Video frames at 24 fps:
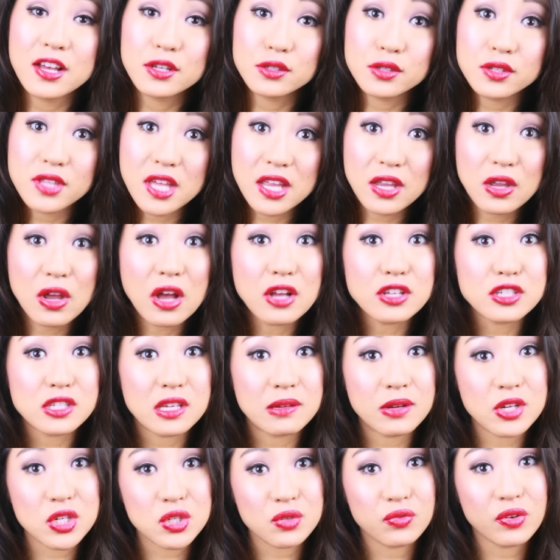So thank you all so
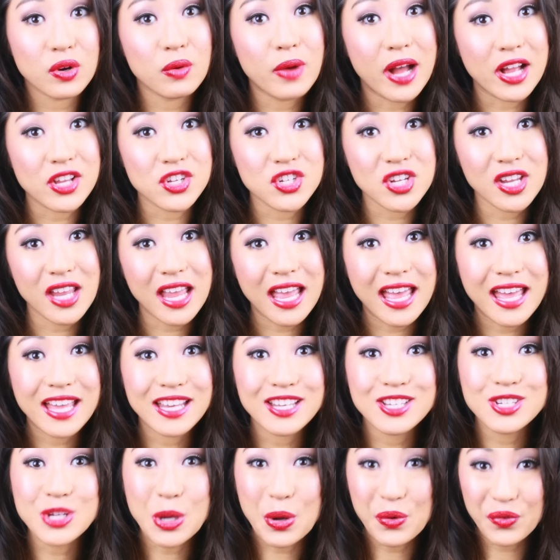much for watching,
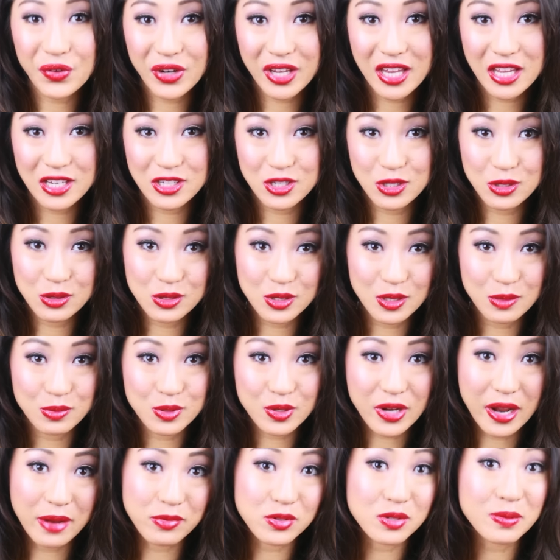and don't forget to
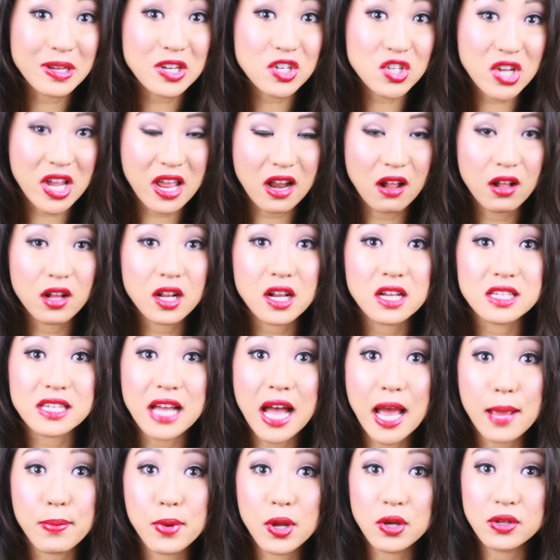subscribe to my channel because
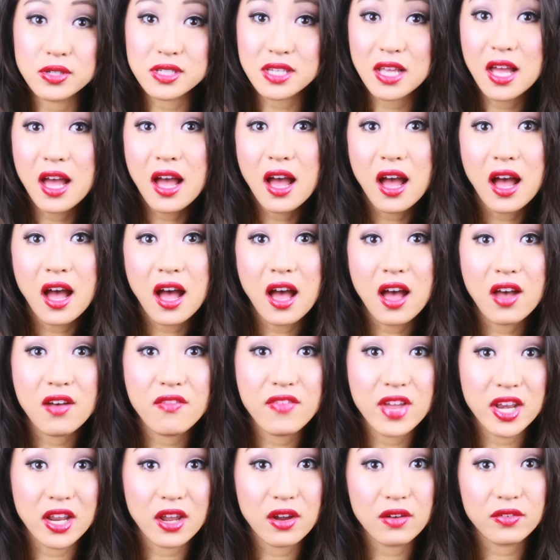I post a
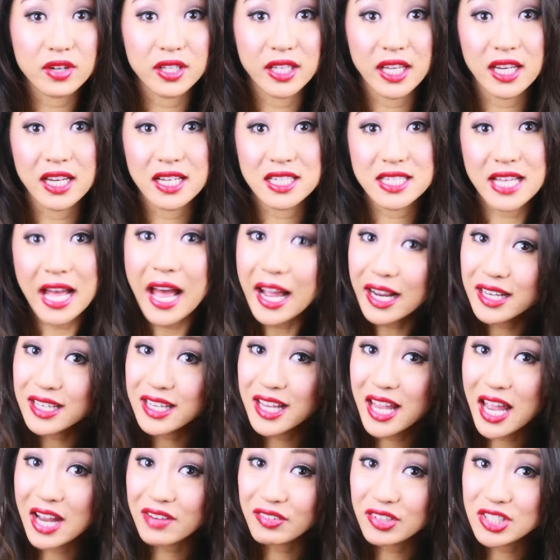video relating to
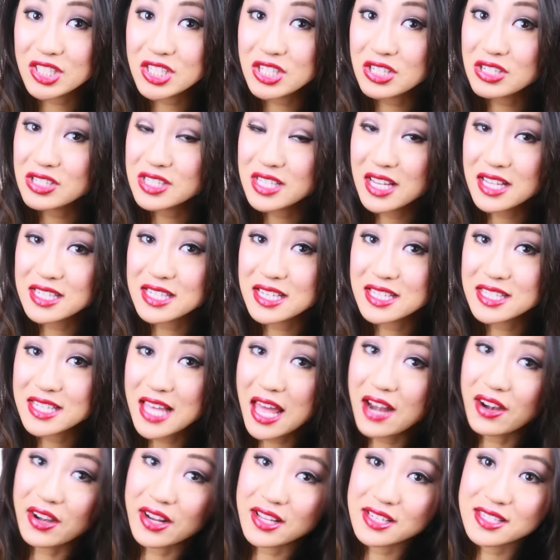acne every Tuesdays and
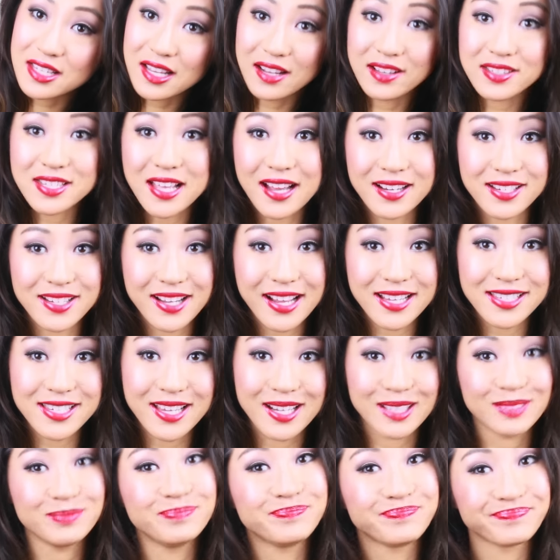Saturdays. I'll talk to you guys
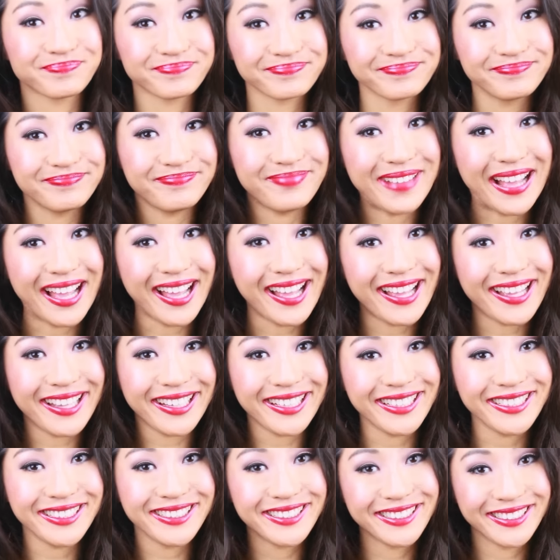later.
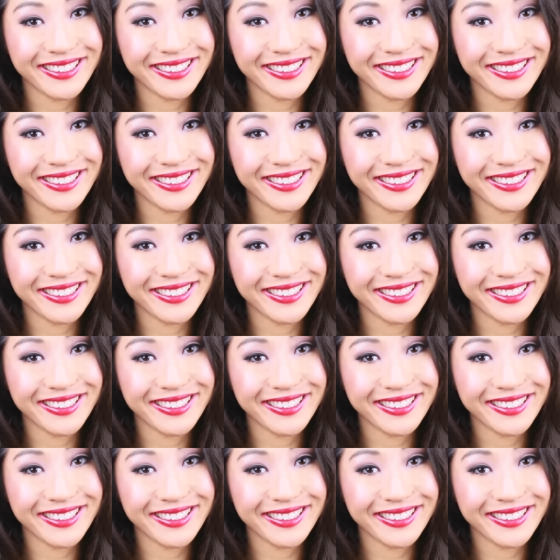Bye.